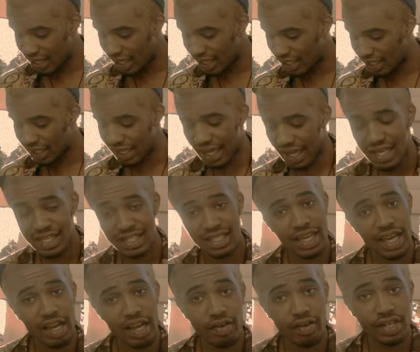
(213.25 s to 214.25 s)
And
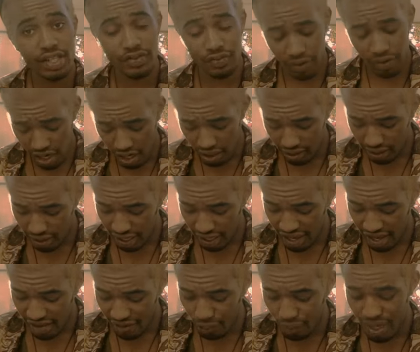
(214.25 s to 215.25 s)
lastly, Aries, for our
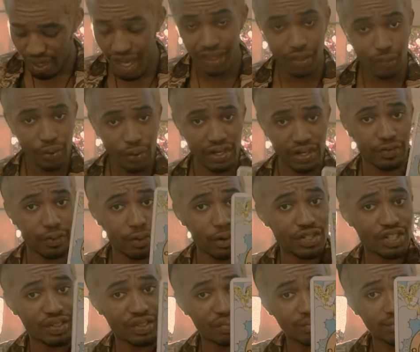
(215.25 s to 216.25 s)
love, we got the Wheel of
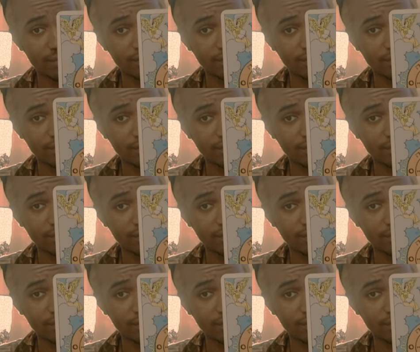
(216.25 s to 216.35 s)
Fortune,